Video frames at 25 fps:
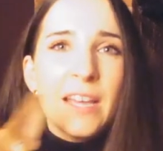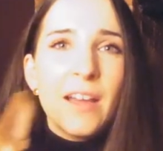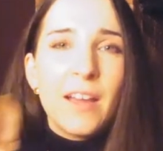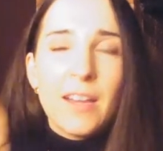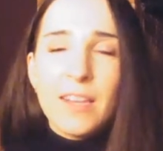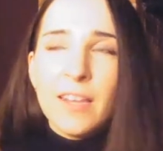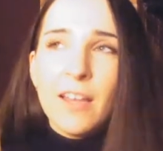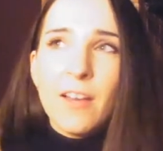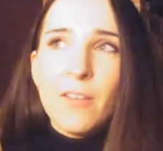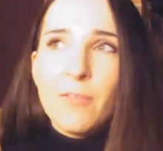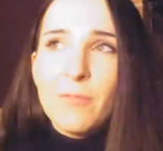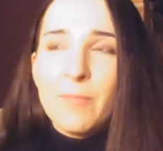I
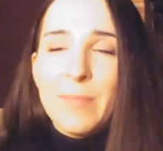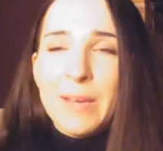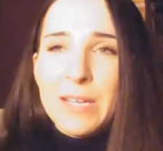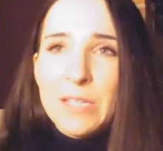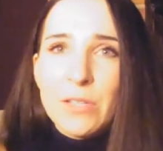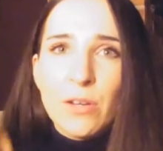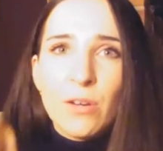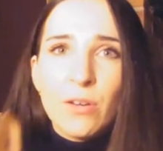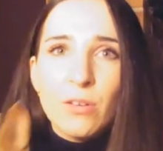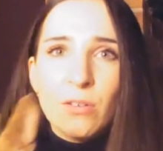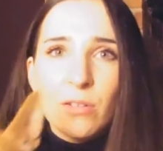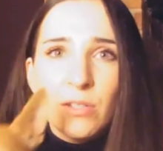love my
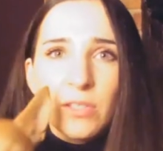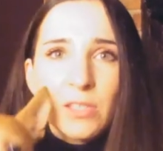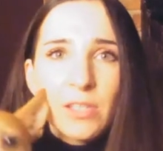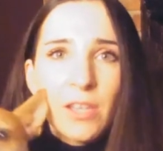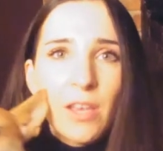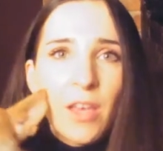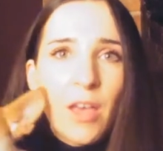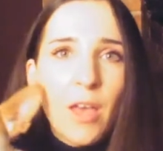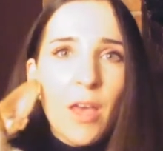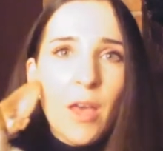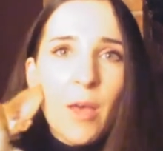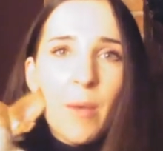dogs,
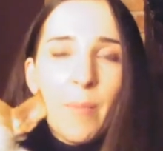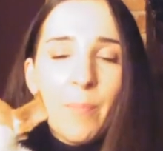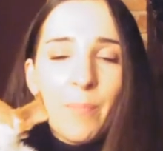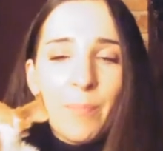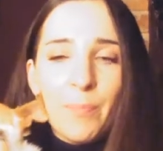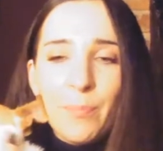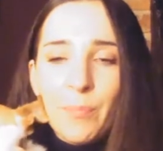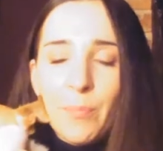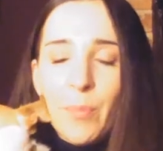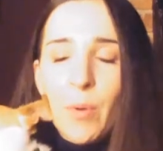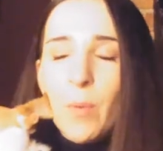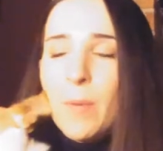
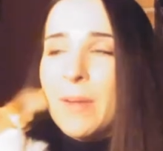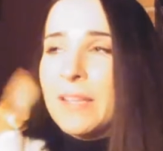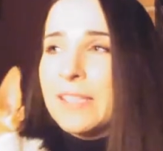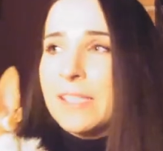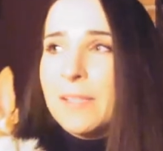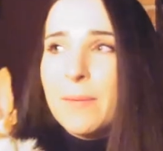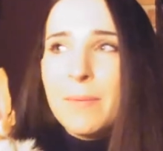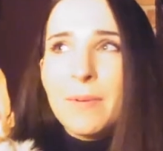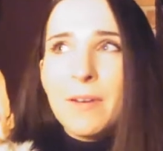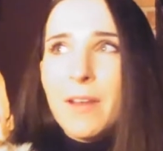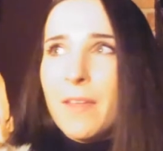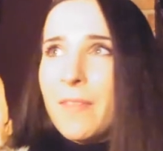but when
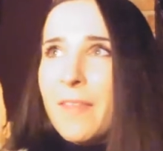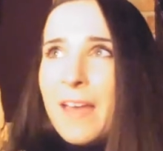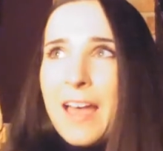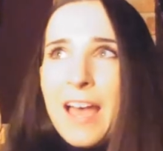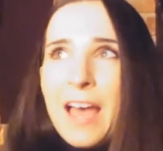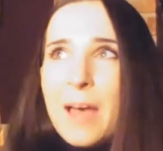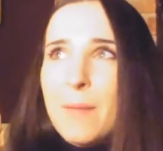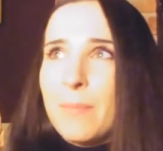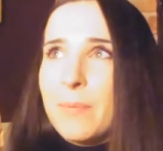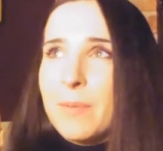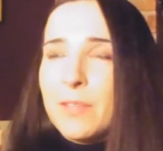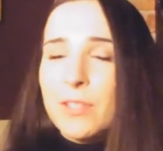something like that
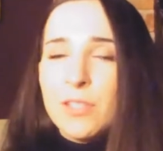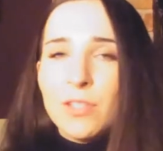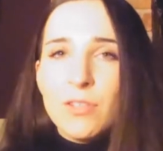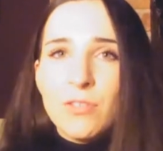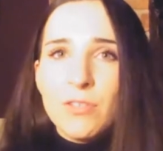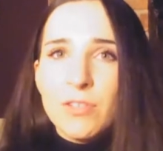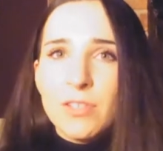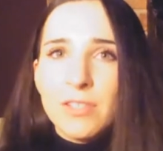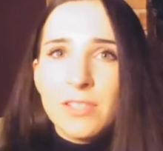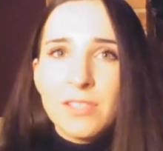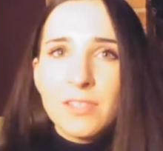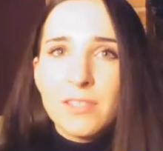happens,
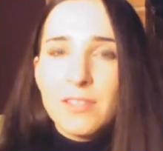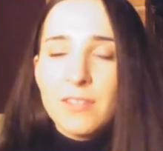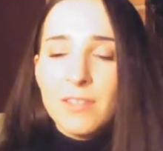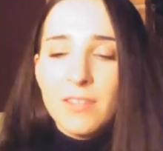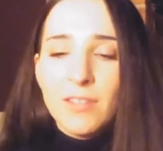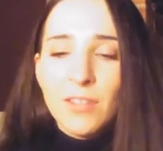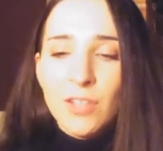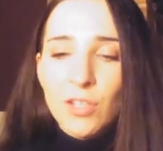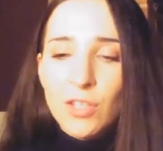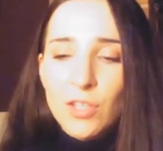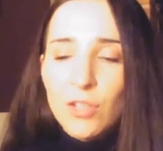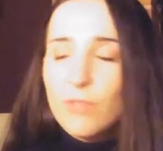
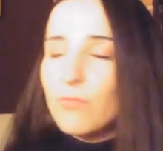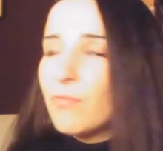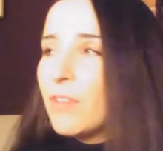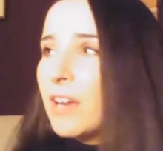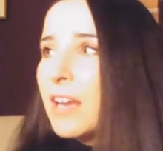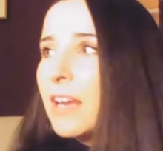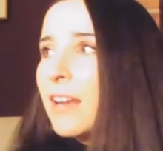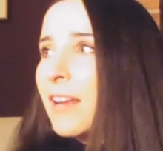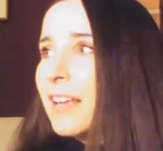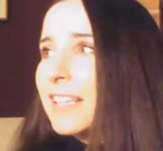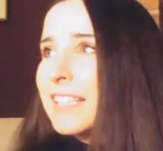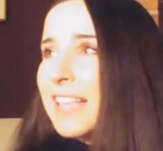you
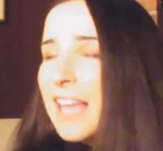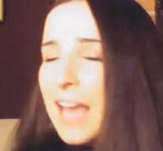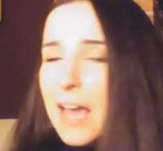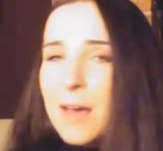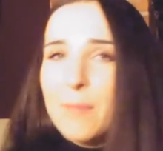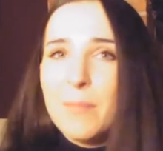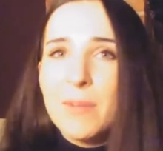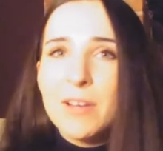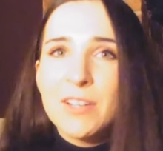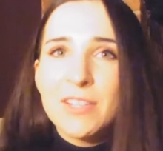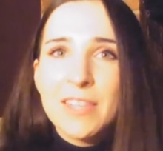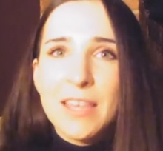realise how
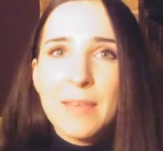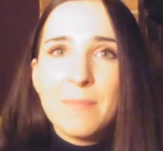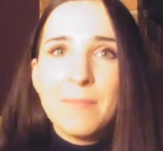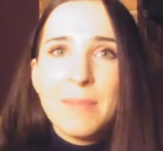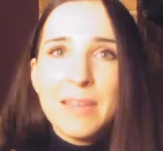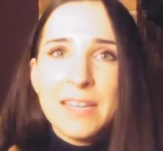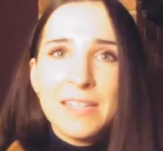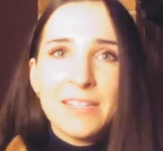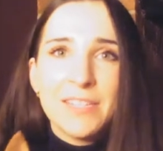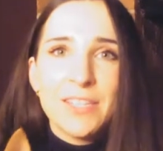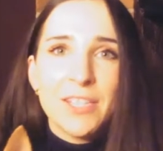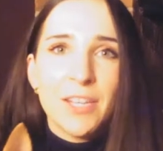much they
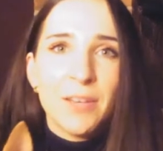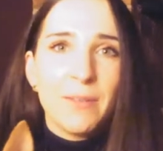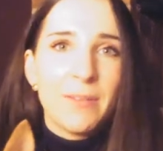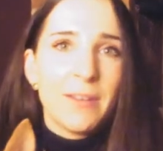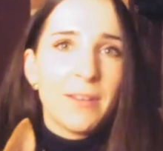mean to you.